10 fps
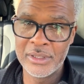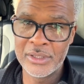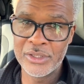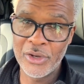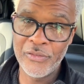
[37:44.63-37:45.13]

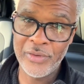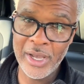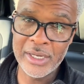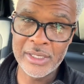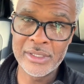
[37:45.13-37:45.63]
to your
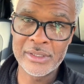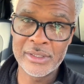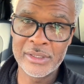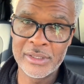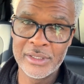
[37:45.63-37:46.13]

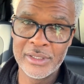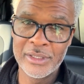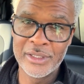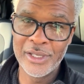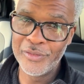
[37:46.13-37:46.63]
finances
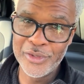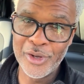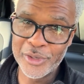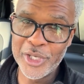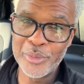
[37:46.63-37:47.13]
if you
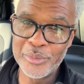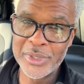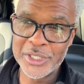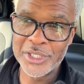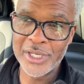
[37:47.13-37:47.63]
don't keep them
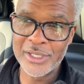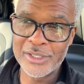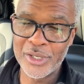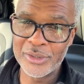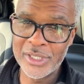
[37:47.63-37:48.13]
in check.
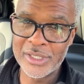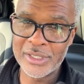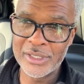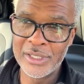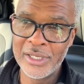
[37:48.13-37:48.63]
So listen,